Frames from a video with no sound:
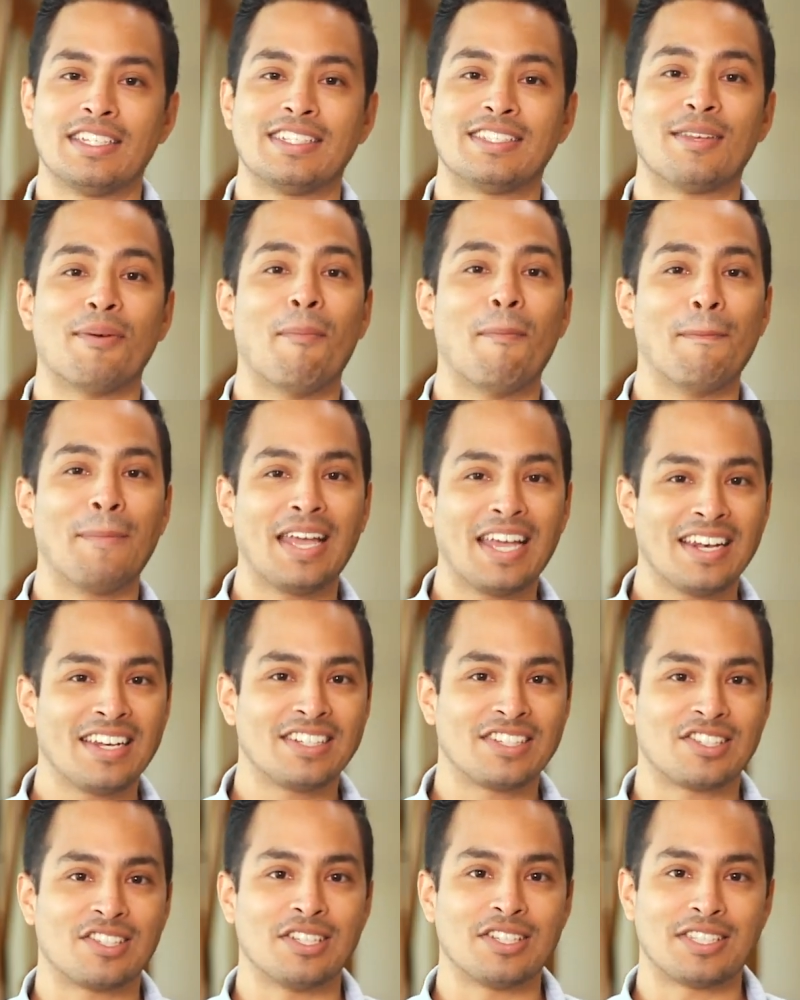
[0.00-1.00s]
To
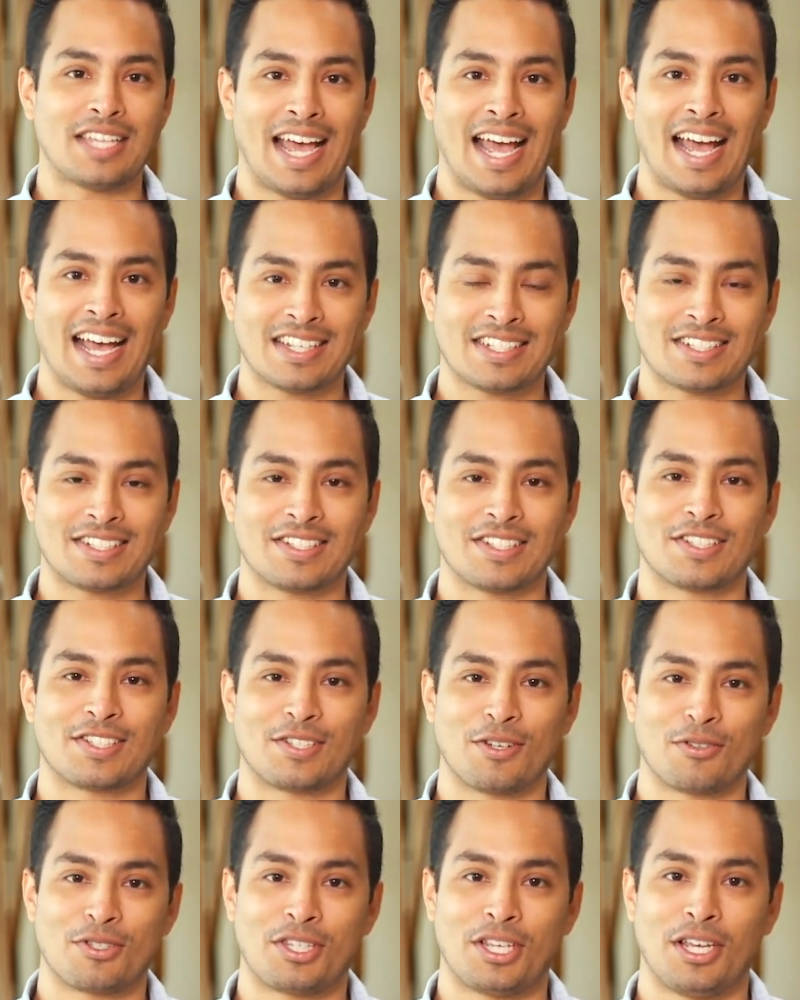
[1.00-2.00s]
manage the tasks
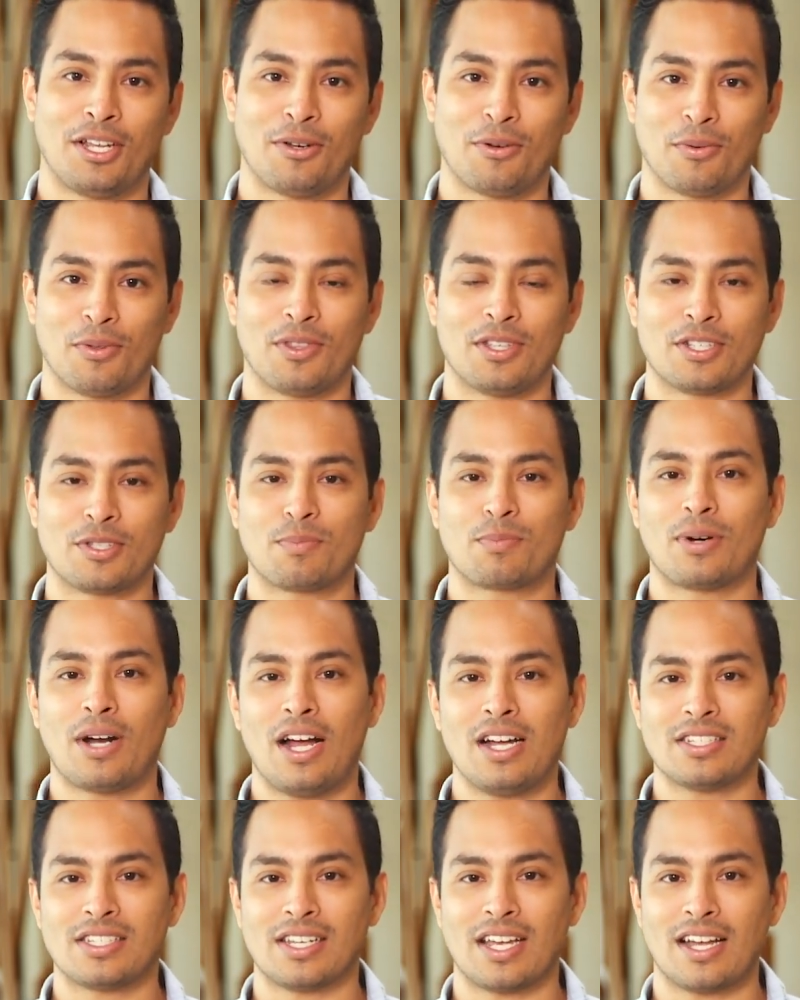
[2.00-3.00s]
associated with this
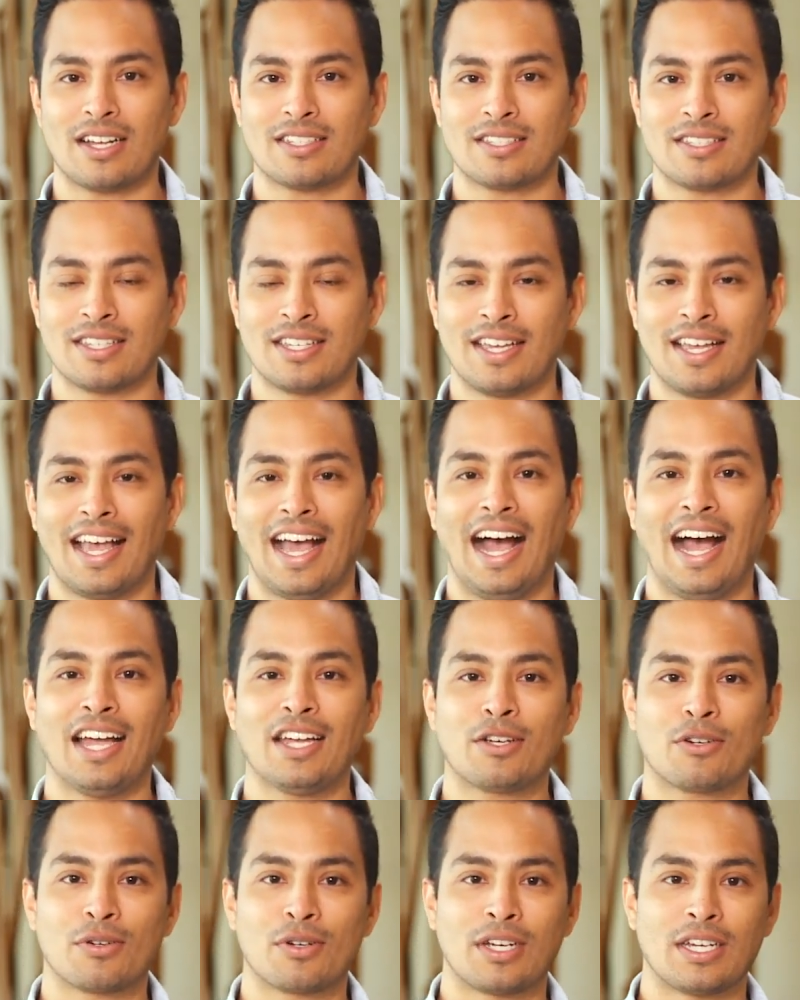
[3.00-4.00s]
project, I
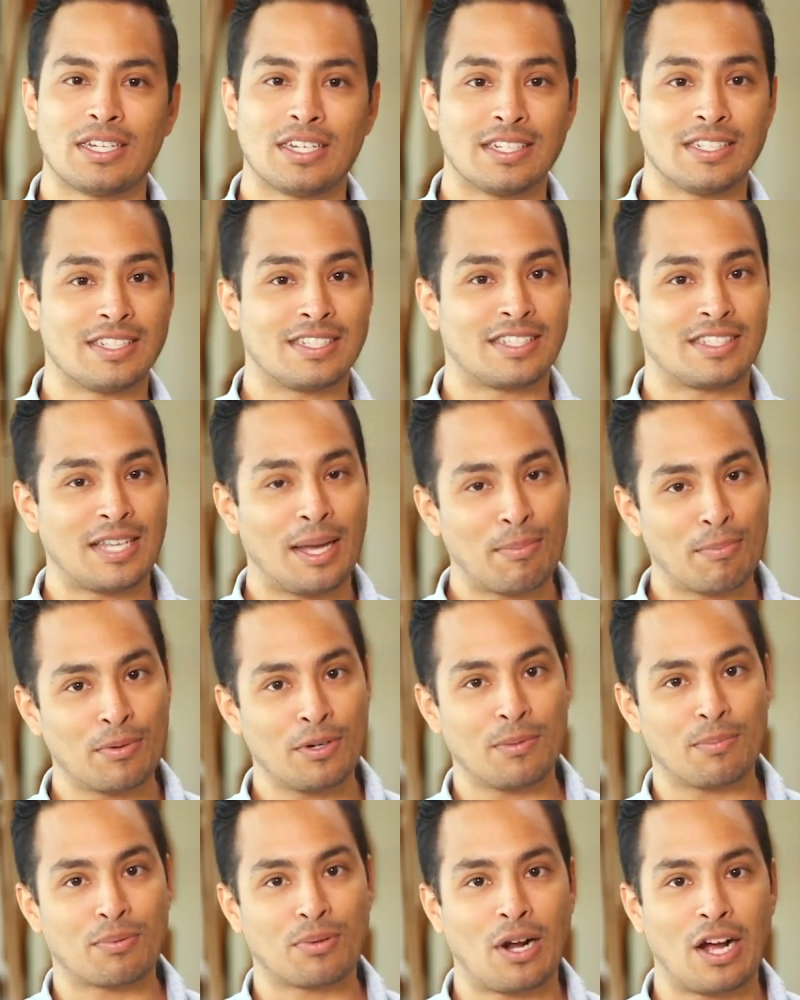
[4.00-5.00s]
created
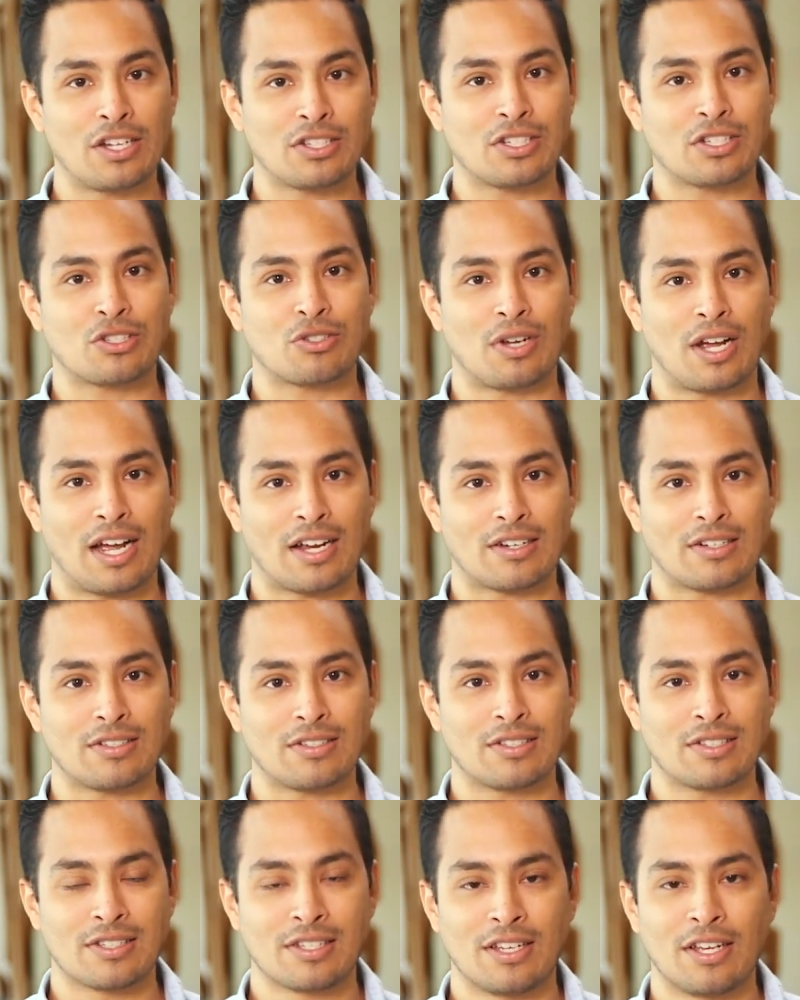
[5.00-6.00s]
separate project
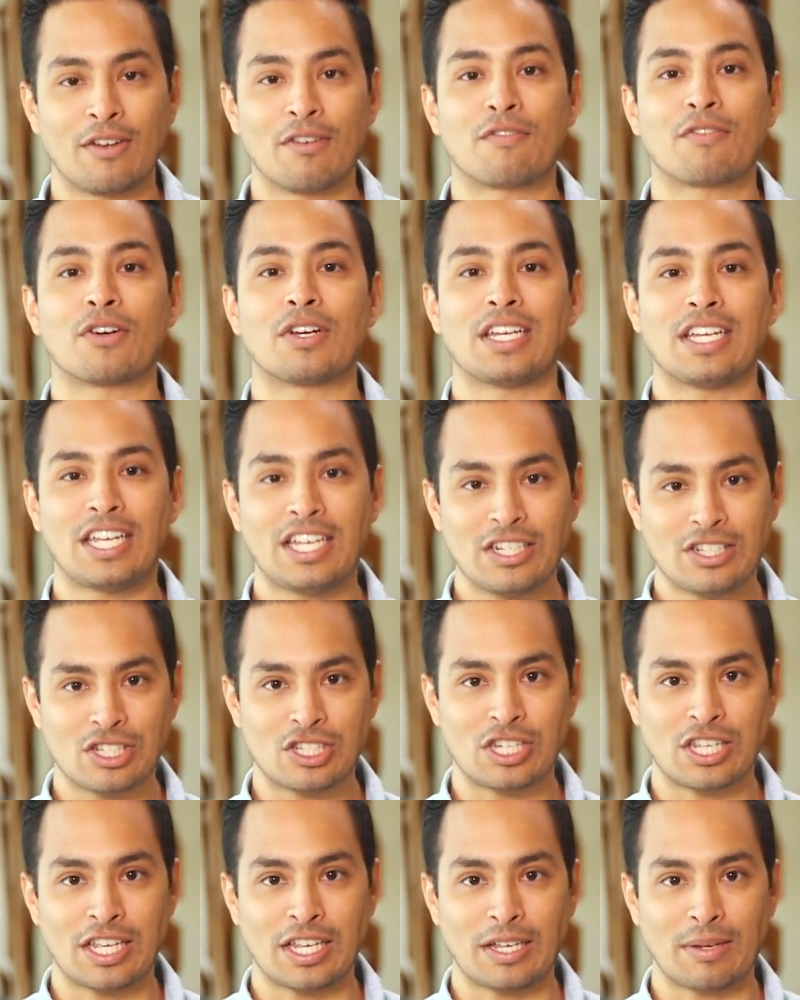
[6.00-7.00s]
trackers for each
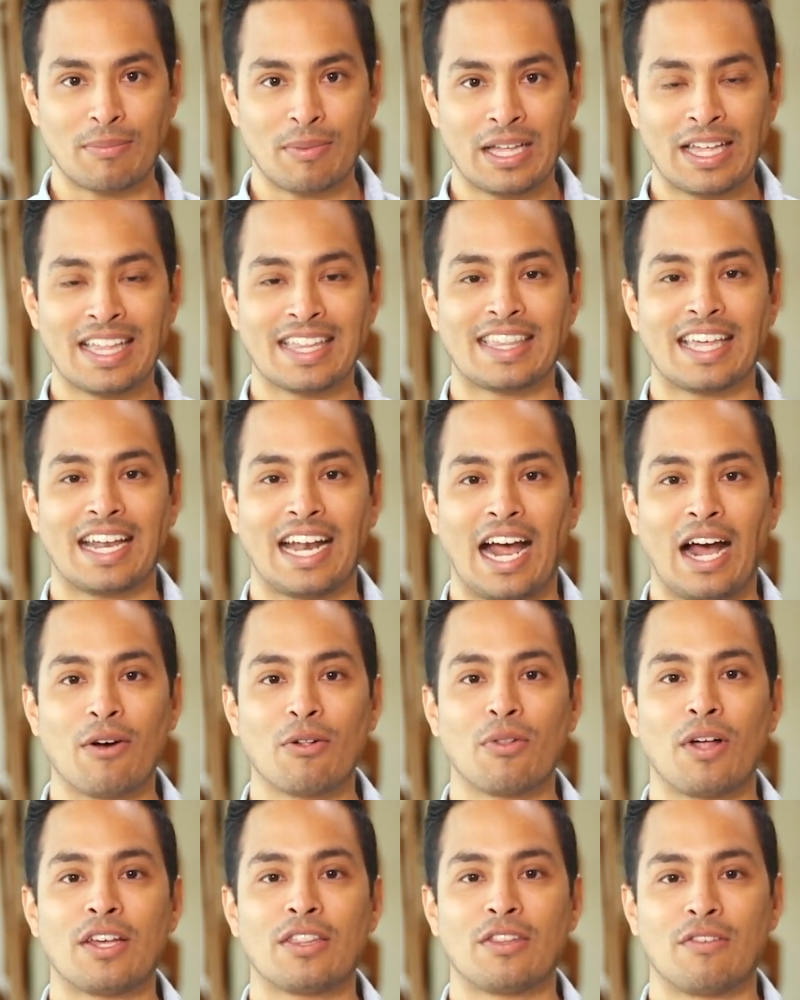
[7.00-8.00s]
team that
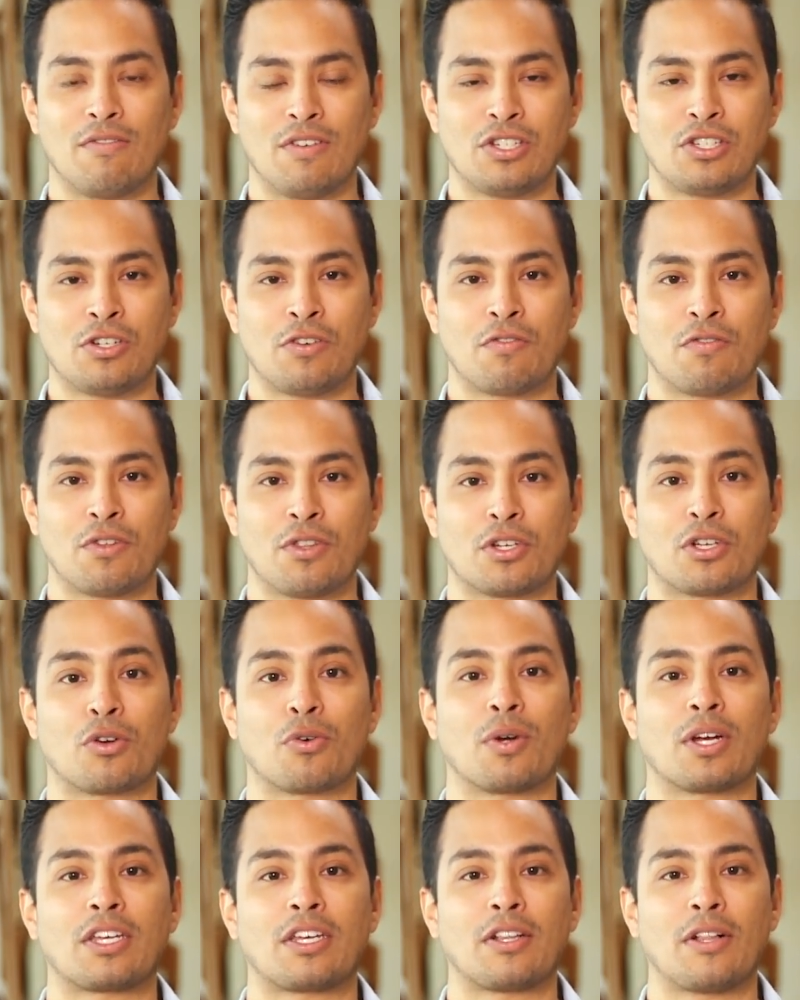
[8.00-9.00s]
outlined the vision for the
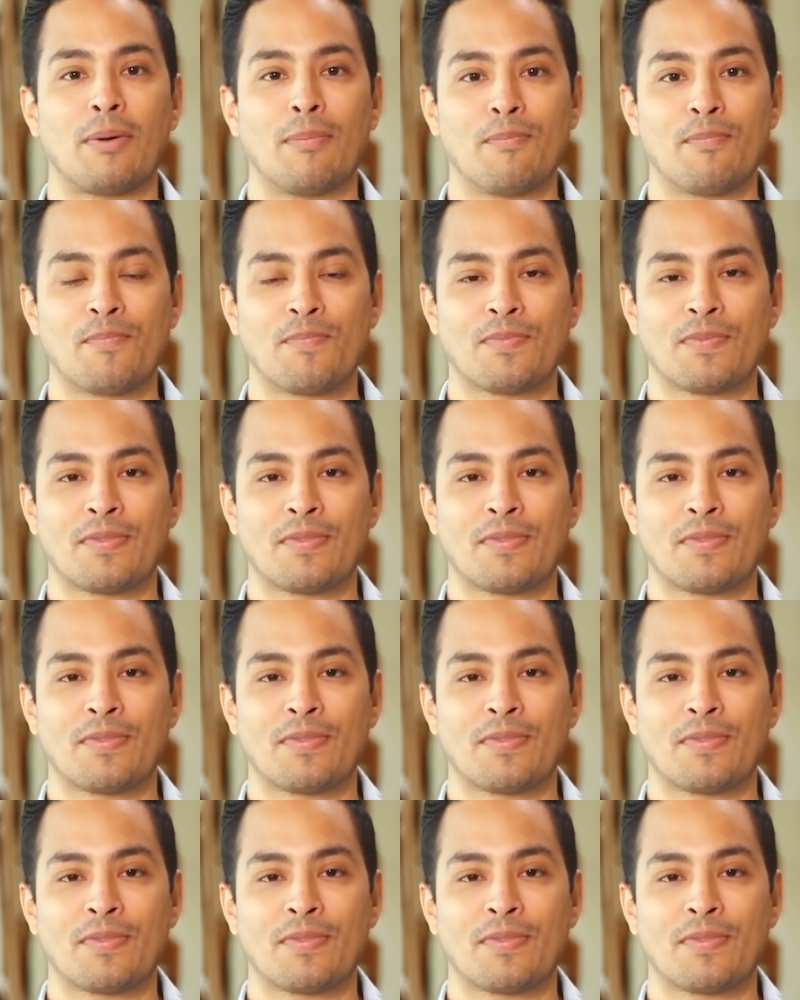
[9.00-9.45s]
curriculum.